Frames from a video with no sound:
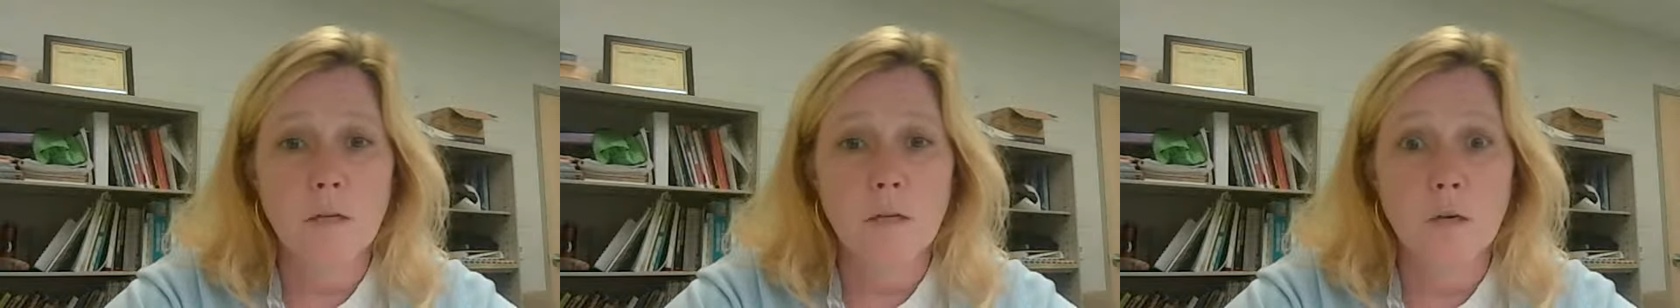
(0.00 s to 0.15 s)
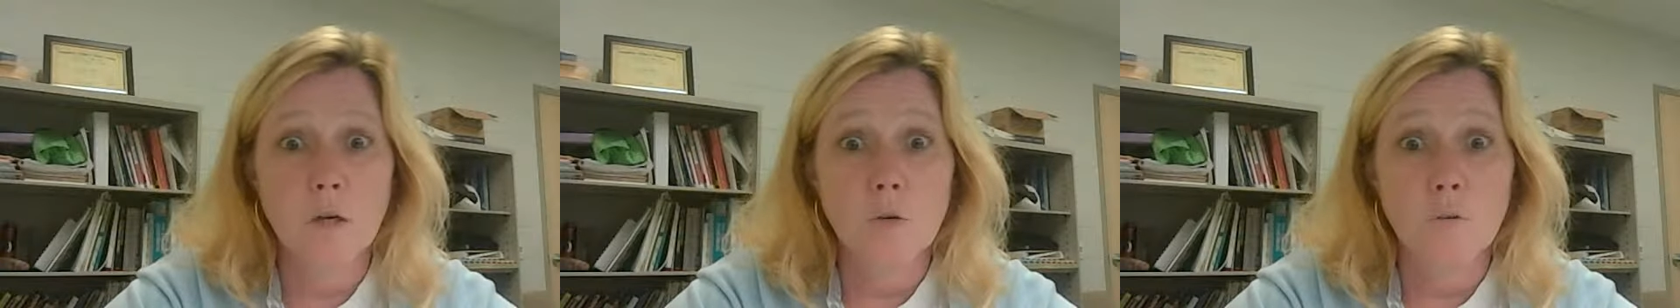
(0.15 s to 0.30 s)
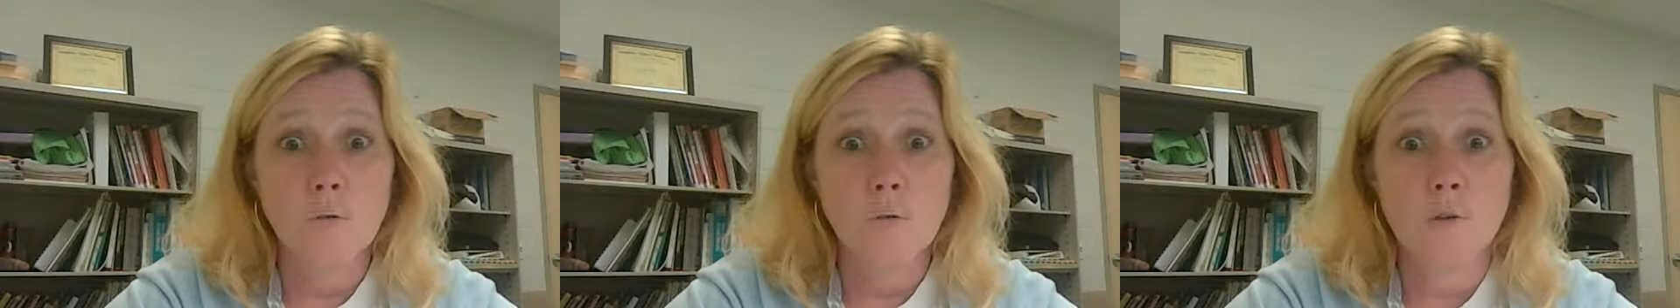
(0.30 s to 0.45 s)

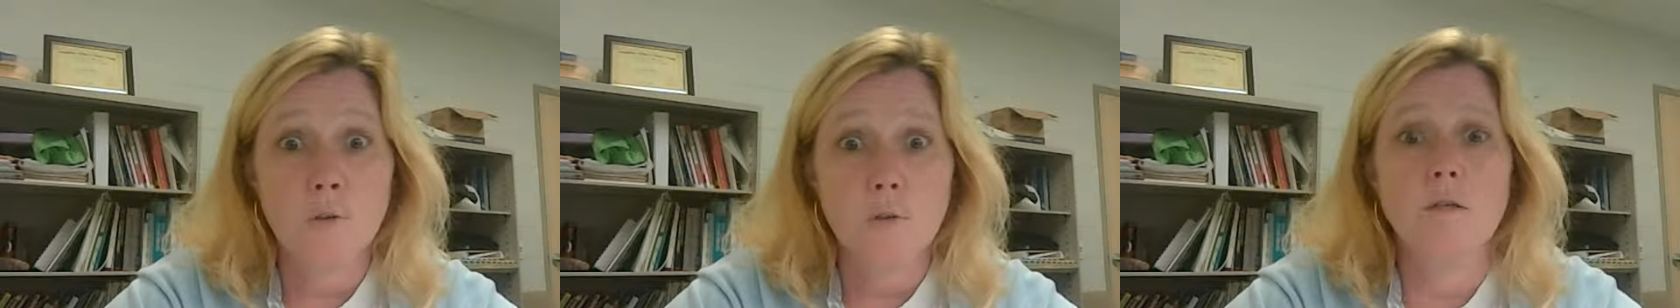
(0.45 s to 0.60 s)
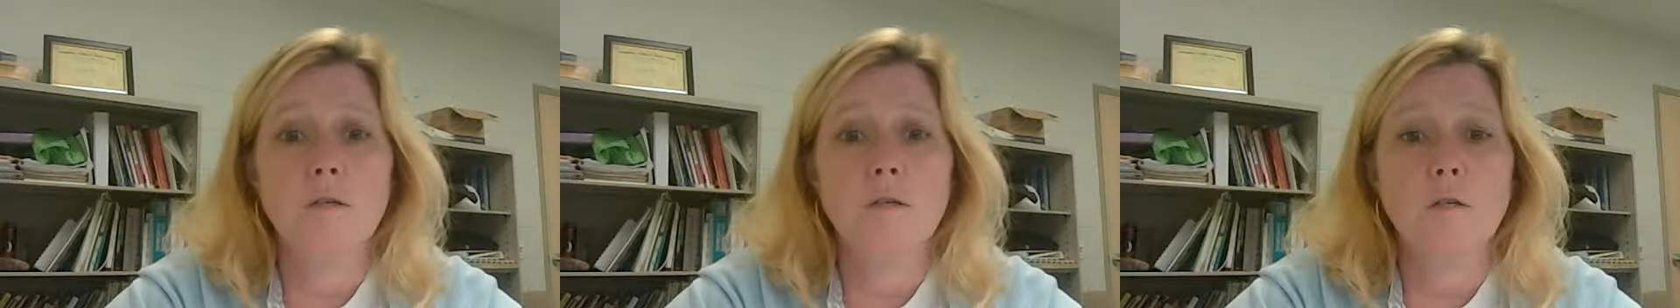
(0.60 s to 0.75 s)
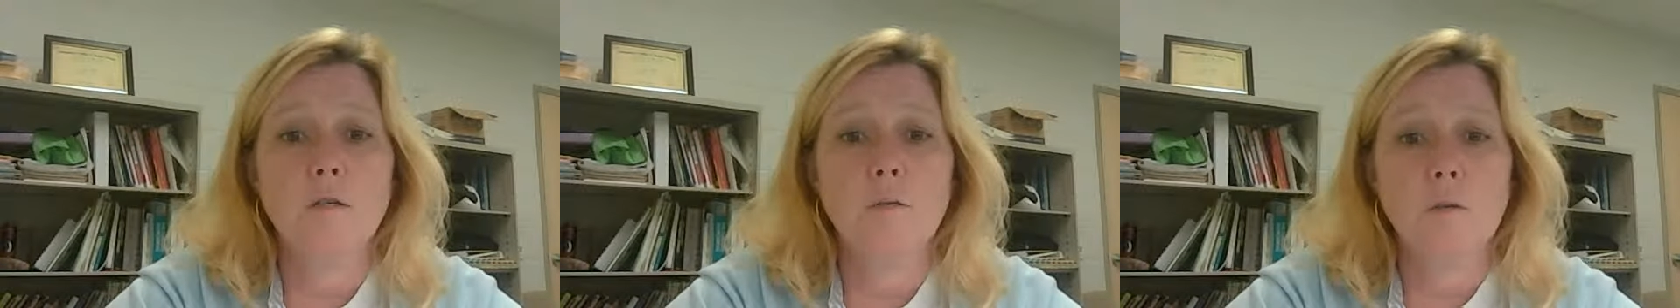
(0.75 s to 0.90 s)
hopefully
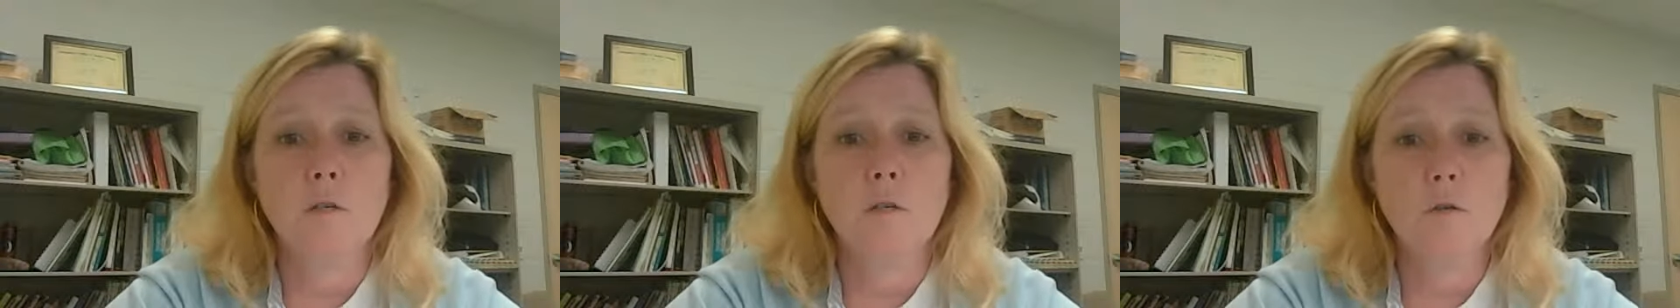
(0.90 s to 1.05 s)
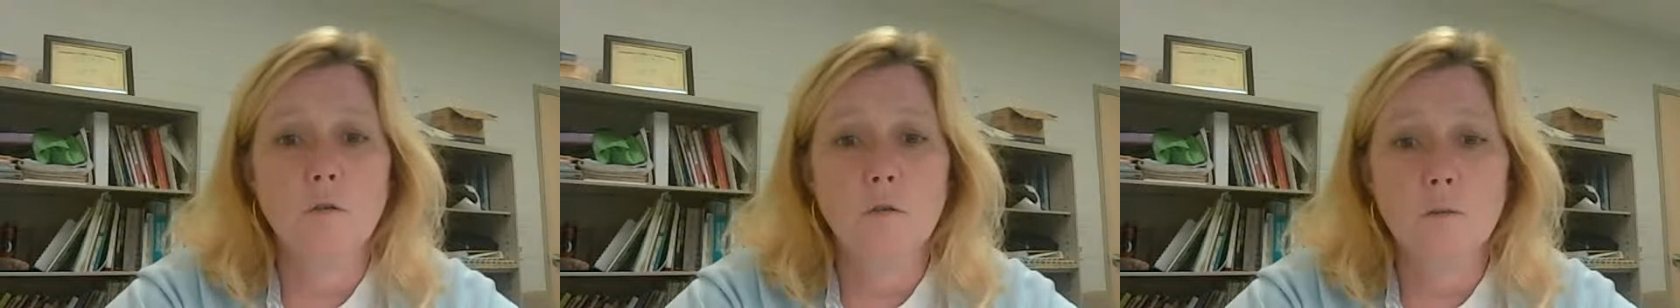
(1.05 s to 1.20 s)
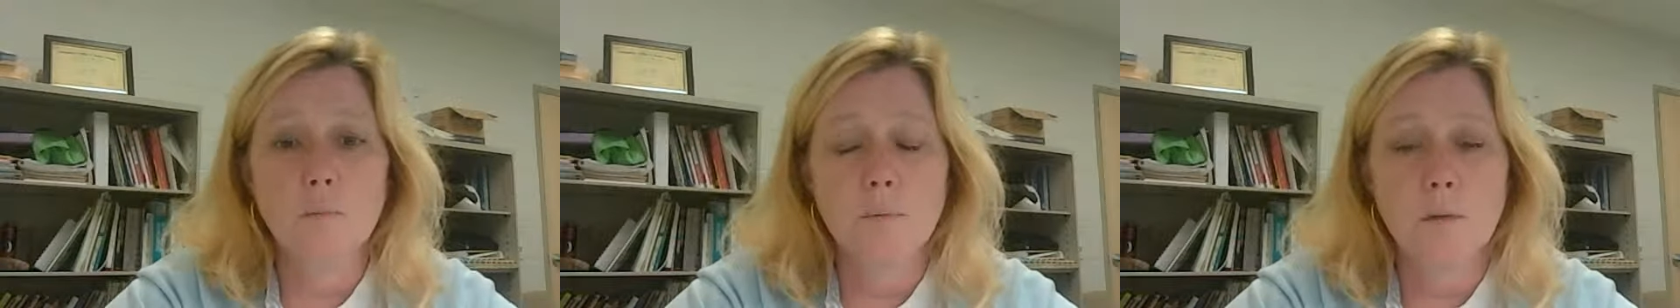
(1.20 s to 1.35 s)
they're going to be
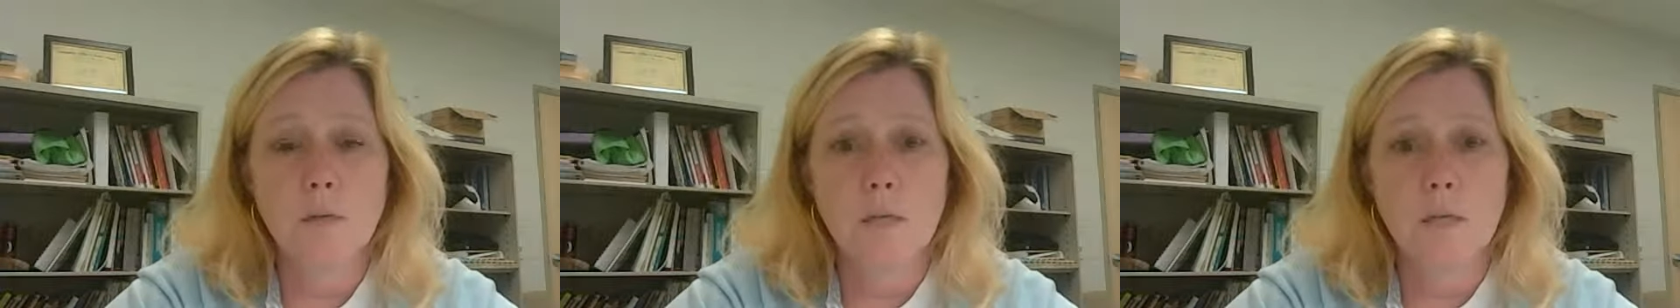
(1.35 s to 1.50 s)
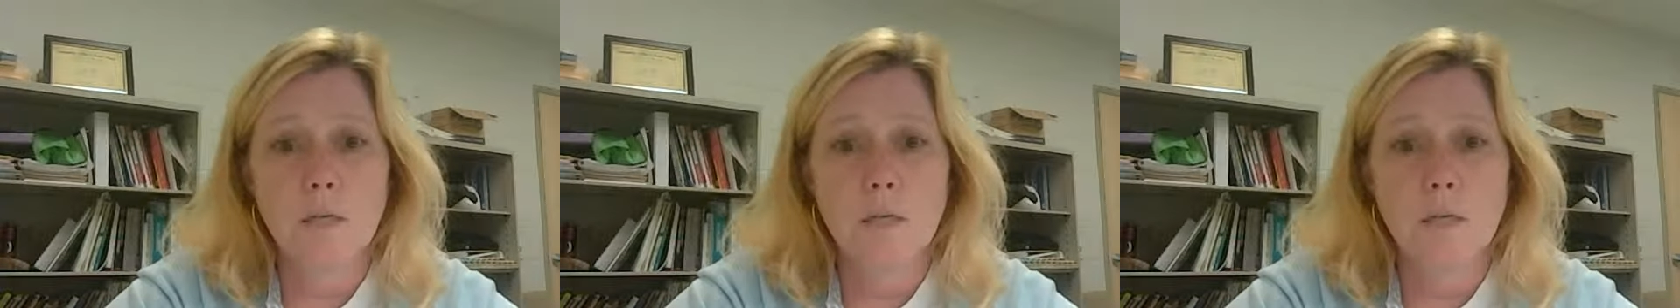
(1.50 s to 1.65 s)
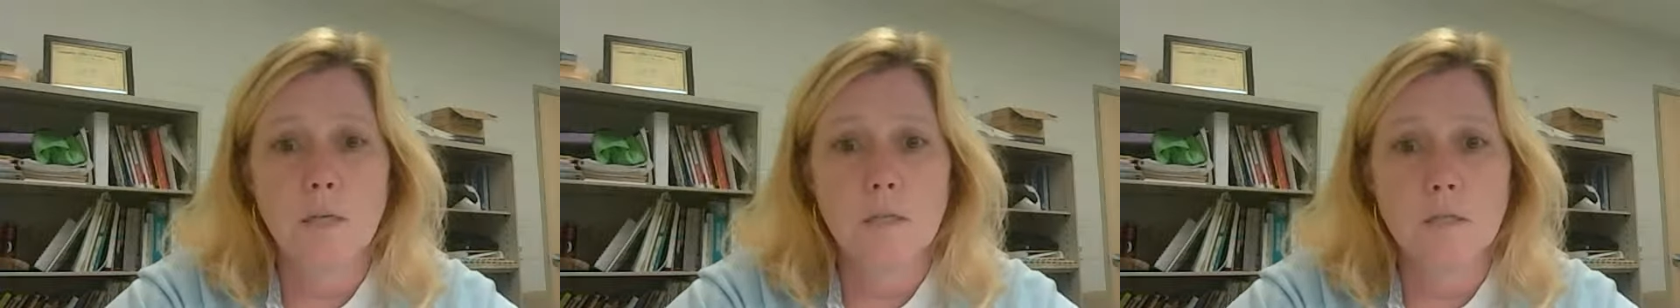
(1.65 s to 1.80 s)

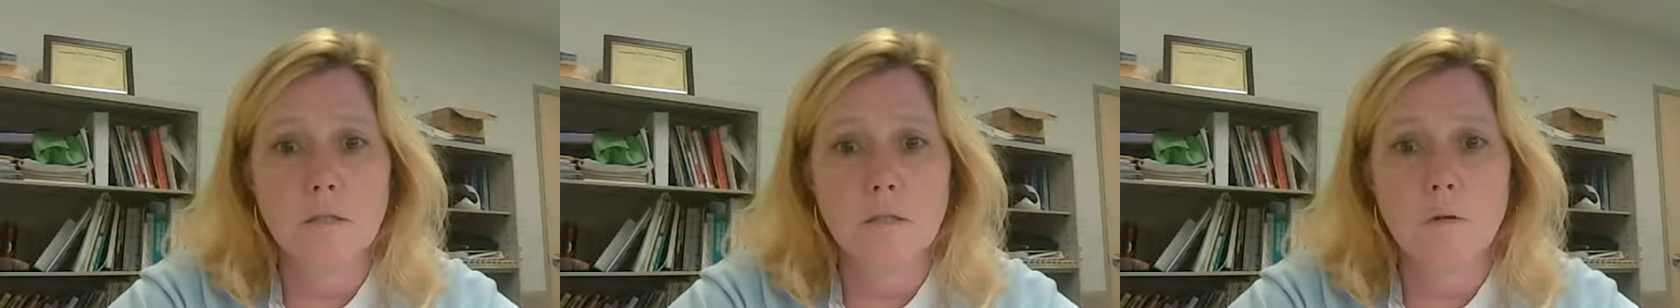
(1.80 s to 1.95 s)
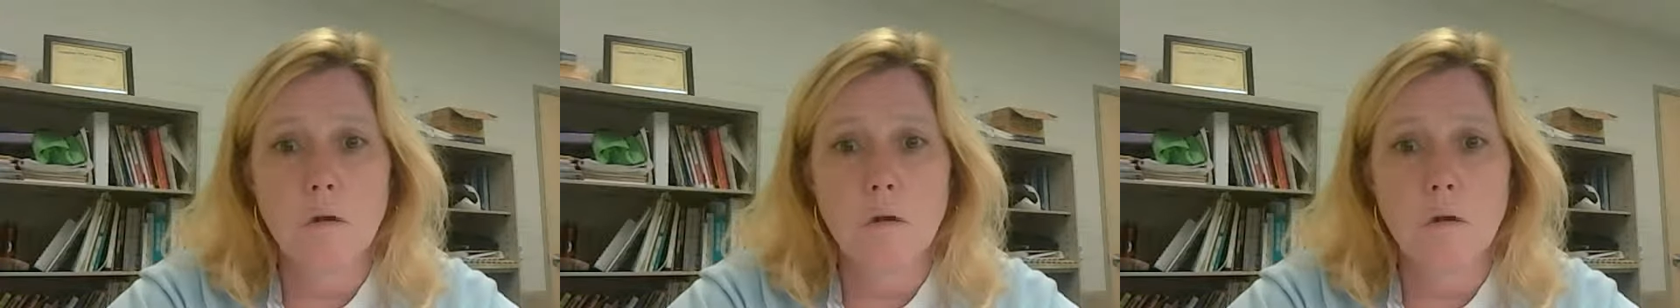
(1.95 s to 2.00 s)
incorporated into